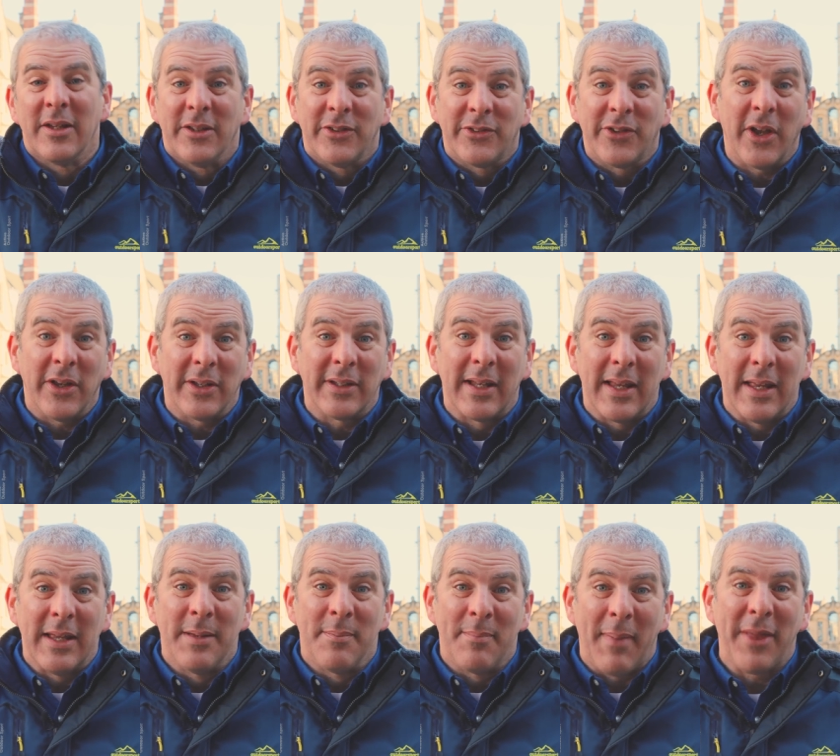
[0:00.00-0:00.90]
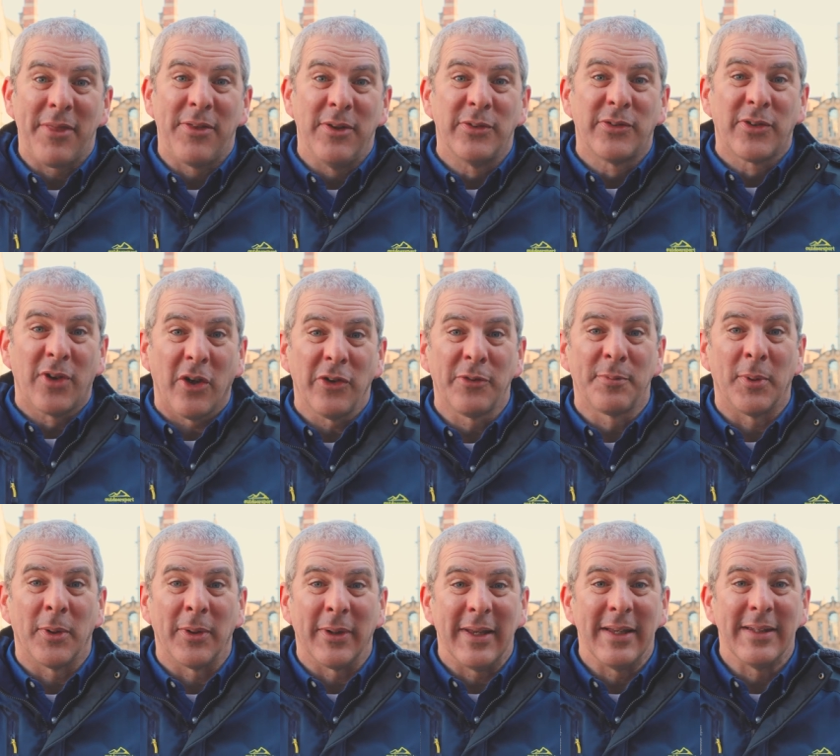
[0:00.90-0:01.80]
Certainly, Matthew's
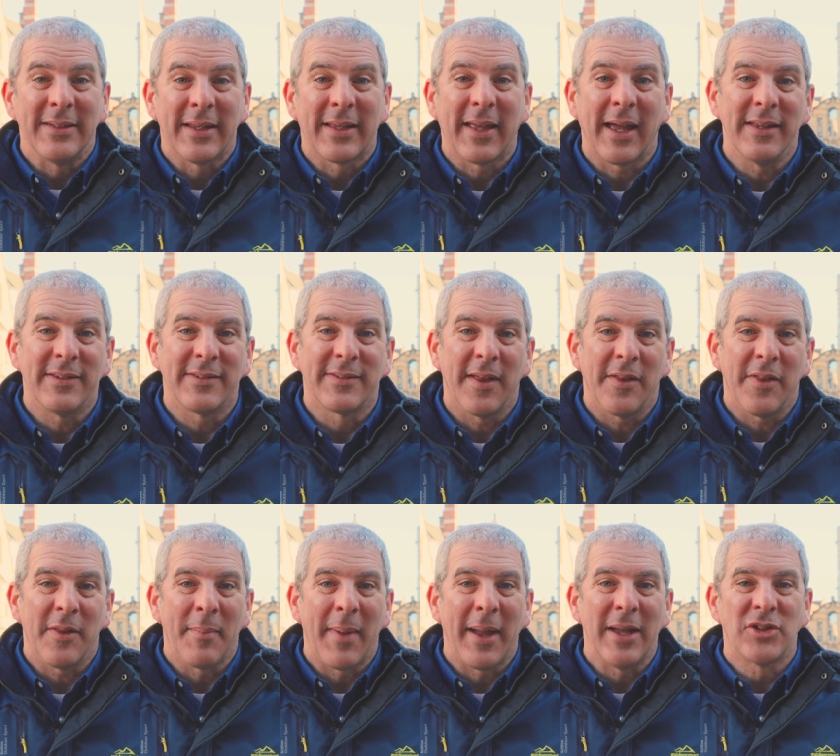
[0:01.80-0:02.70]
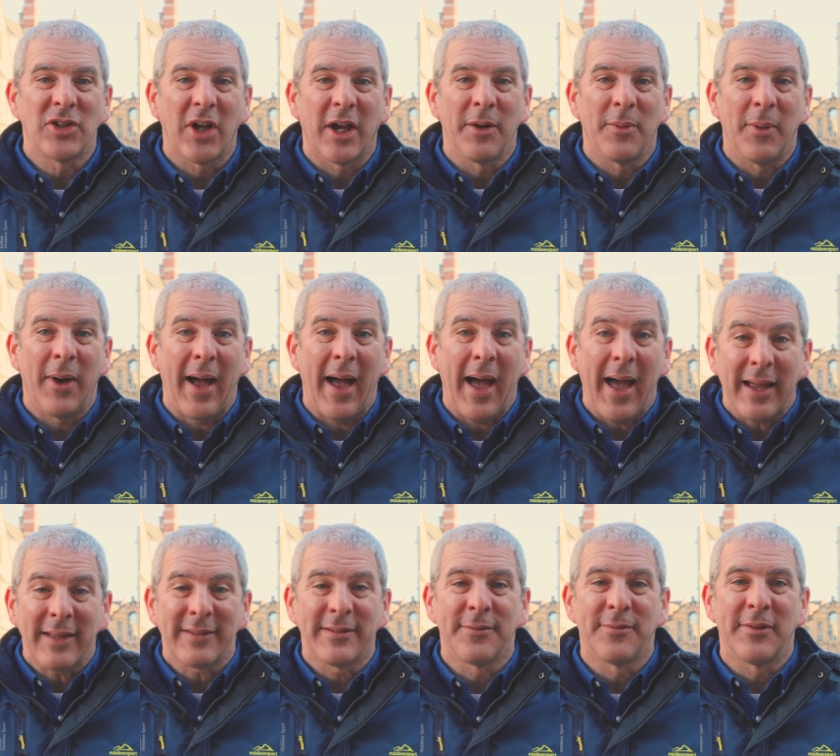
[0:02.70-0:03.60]
Gospel indicates that the Magi were
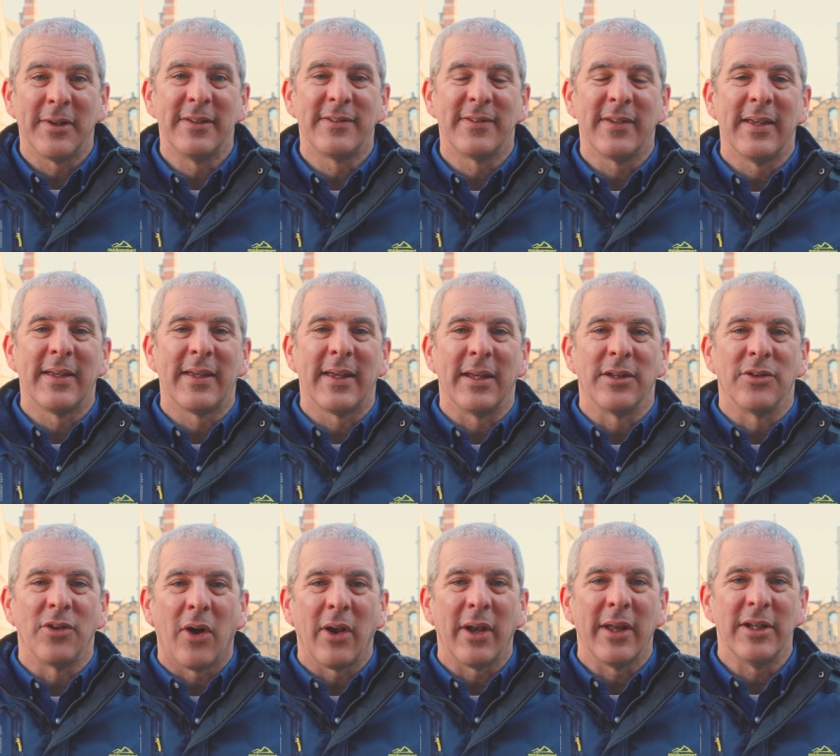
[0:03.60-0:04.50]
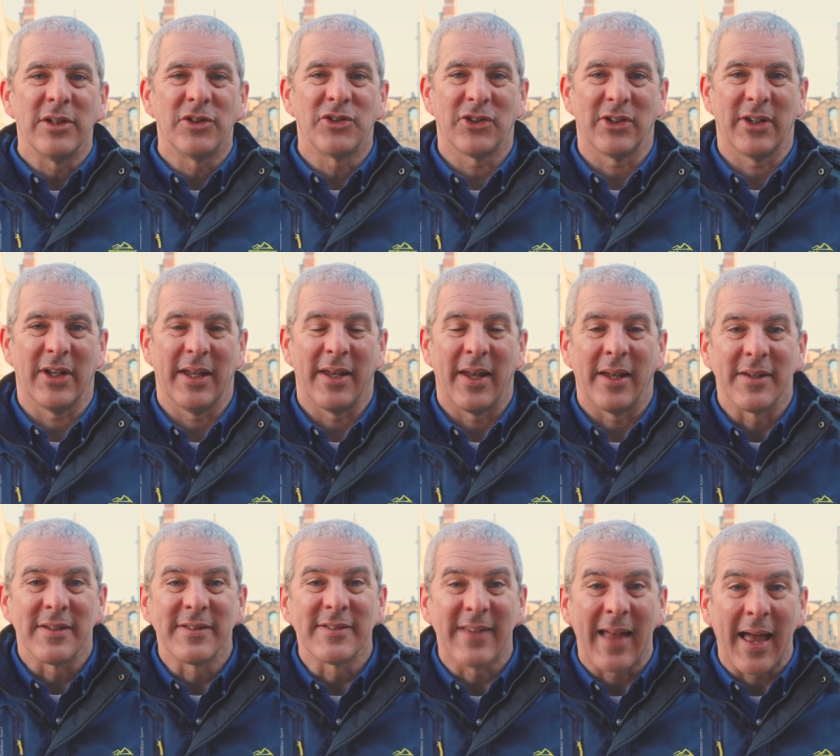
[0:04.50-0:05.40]
actively seeking knowledge and
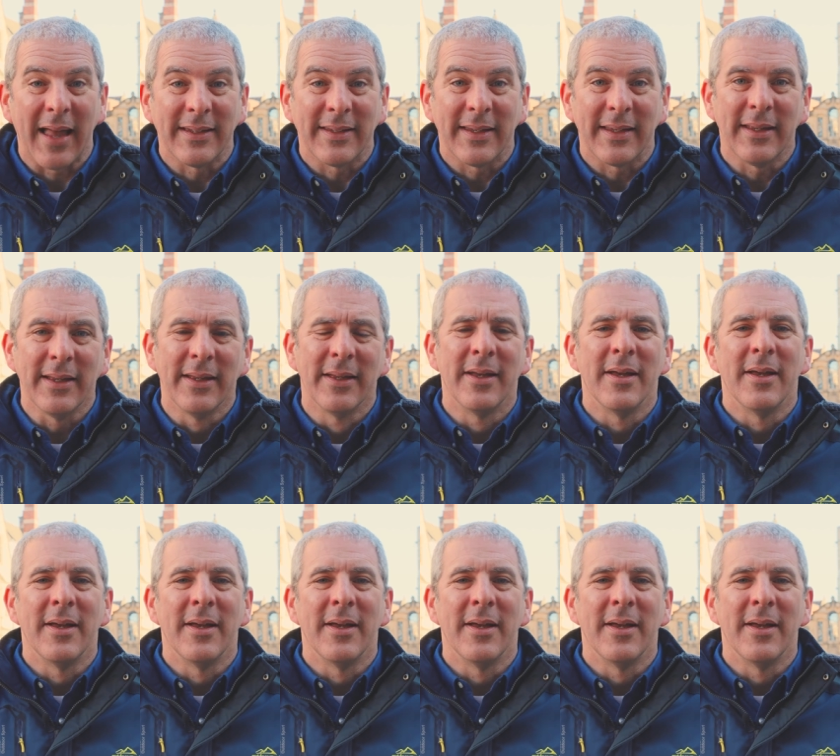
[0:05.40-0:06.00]
understanding,